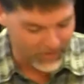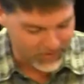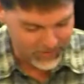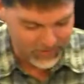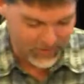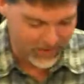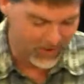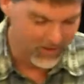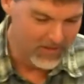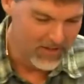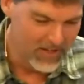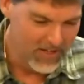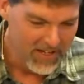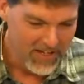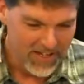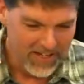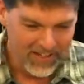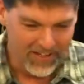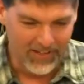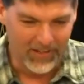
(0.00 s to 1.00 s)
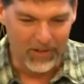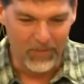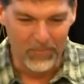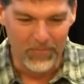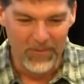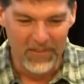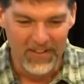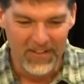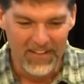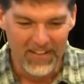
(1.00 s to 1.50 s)
It's okay. Um,
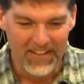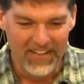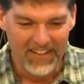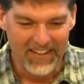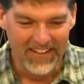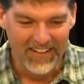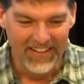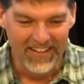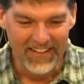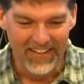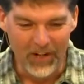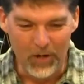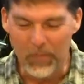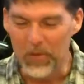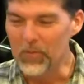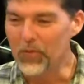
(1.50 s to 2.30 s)
or